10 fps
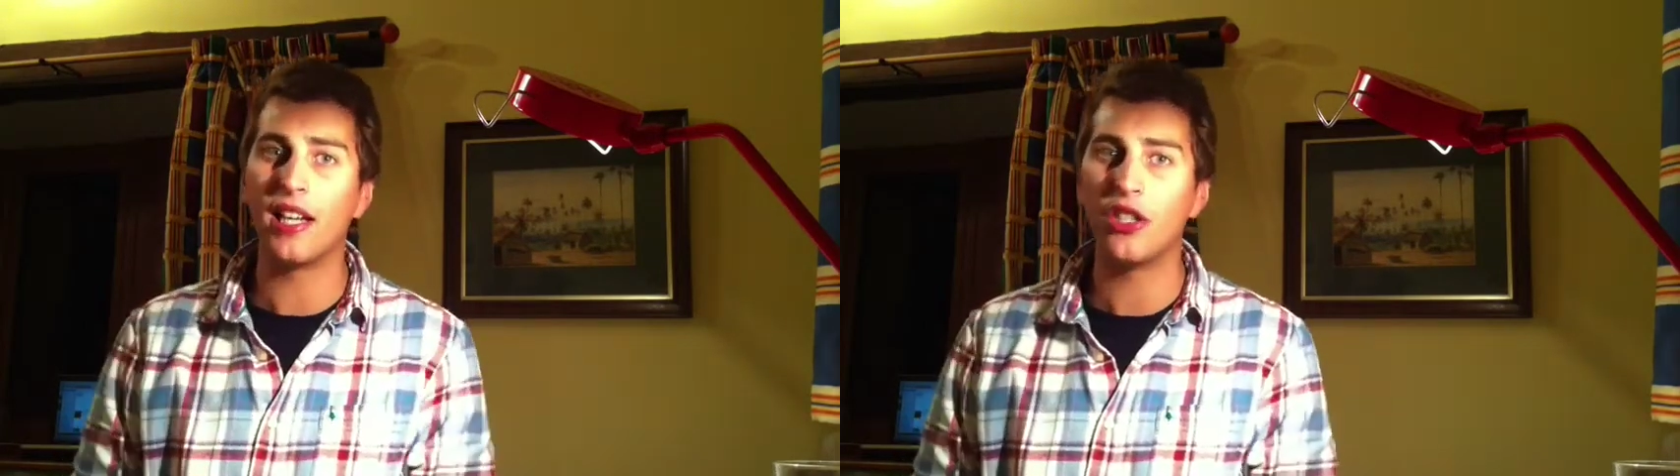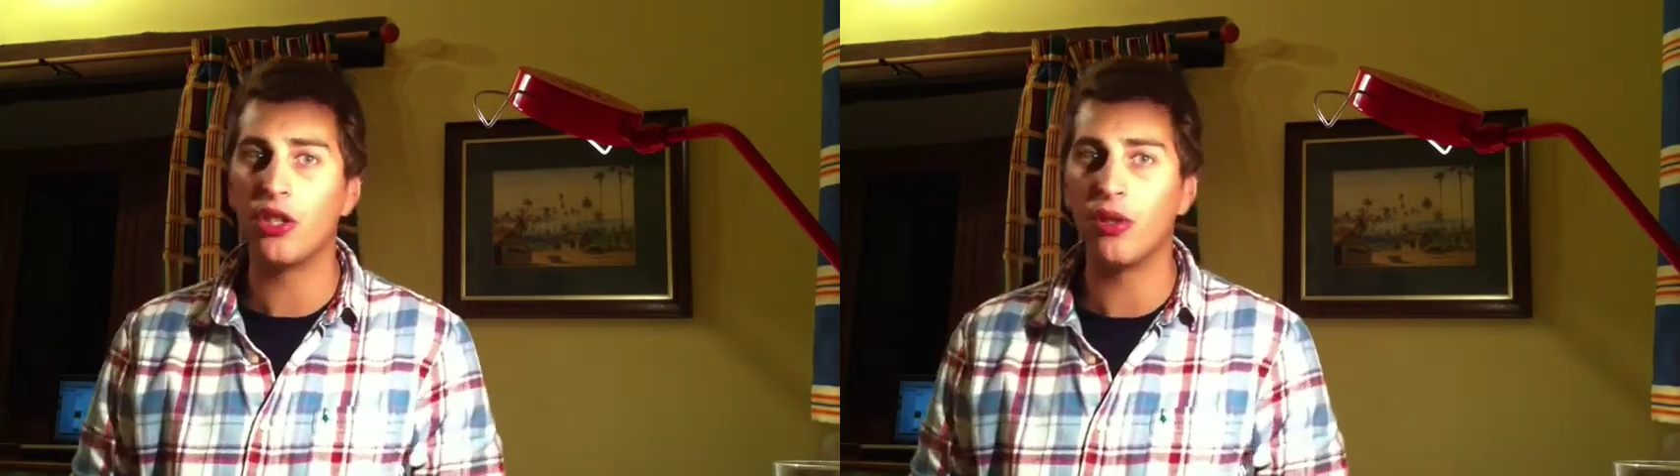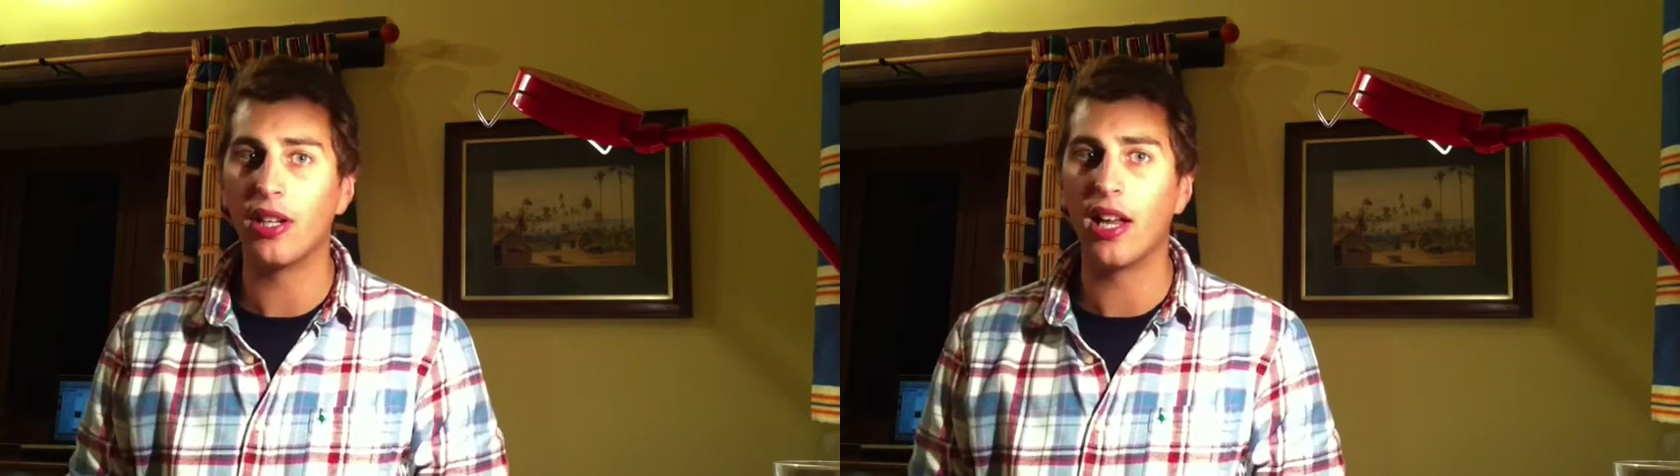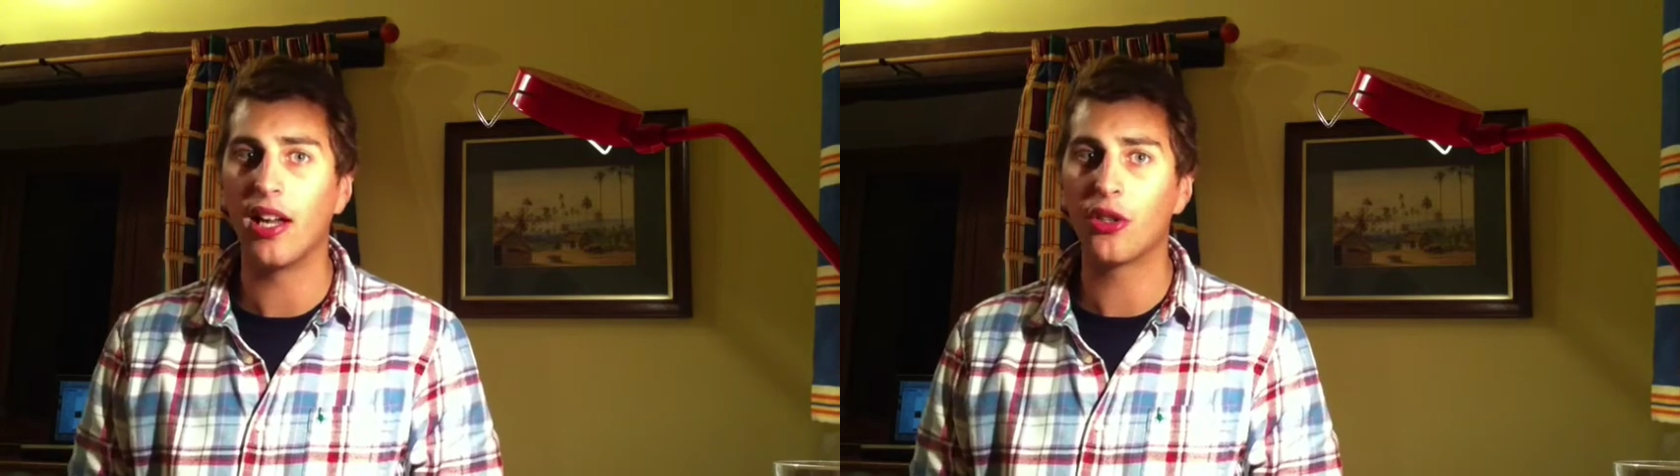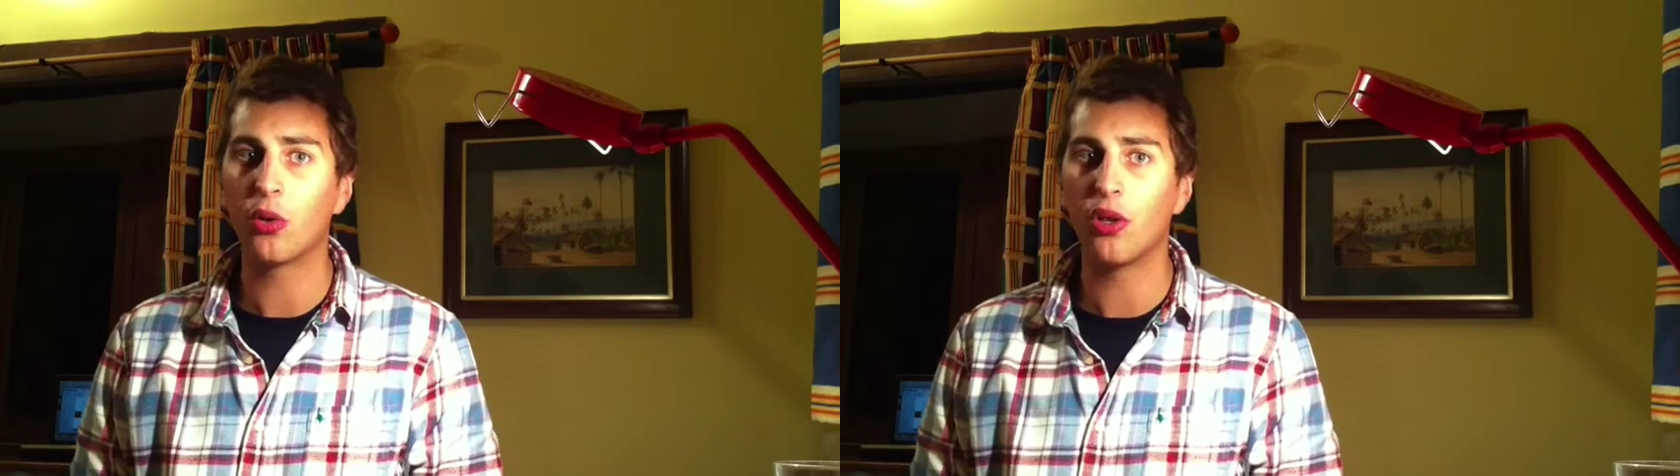issued in
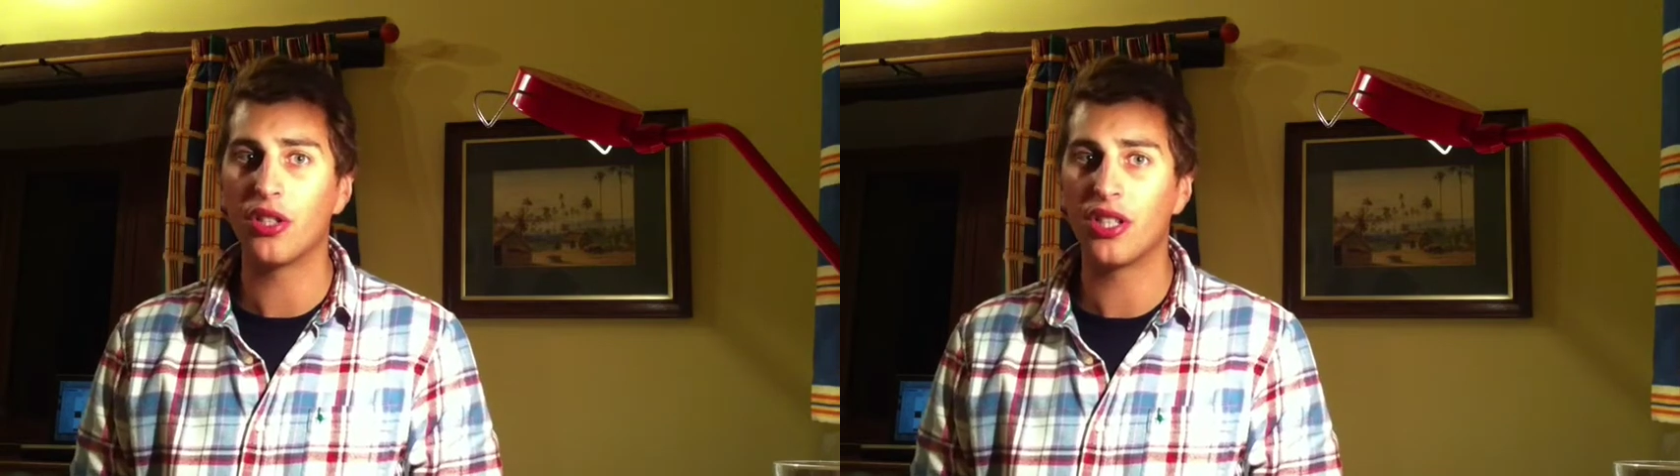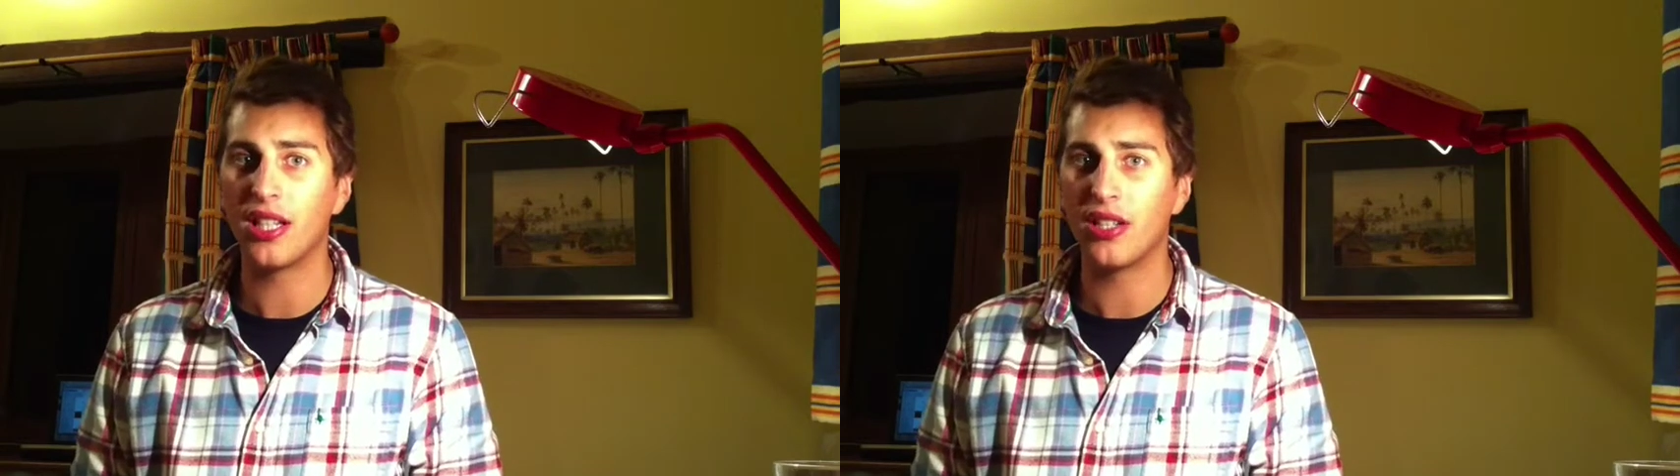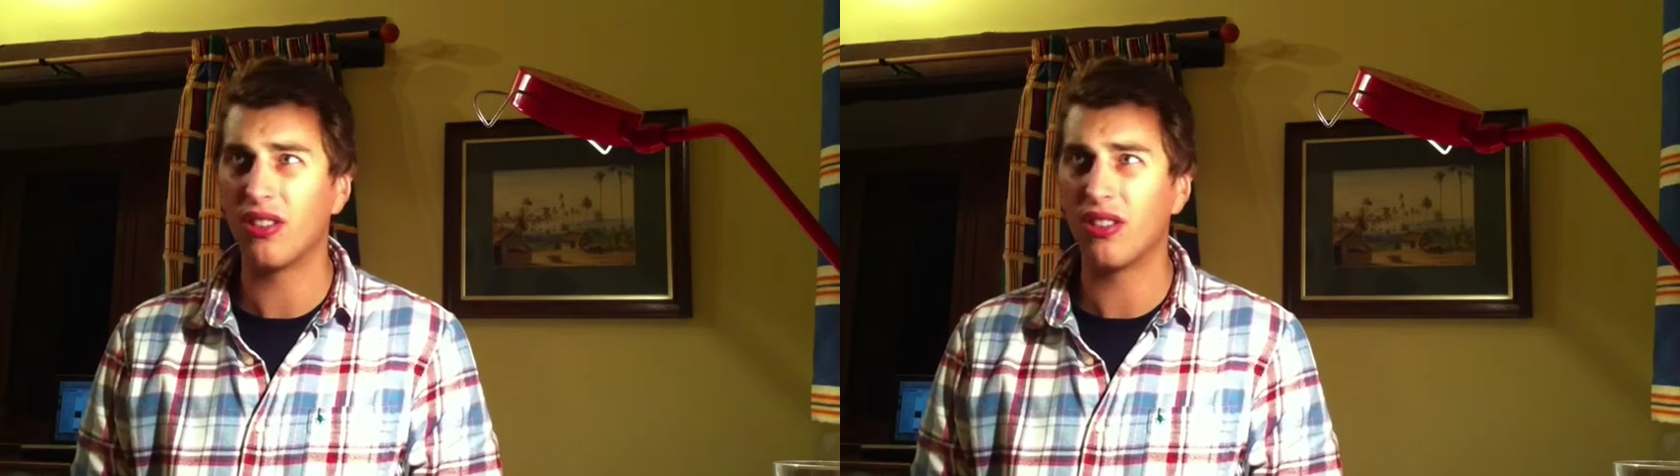large quantities,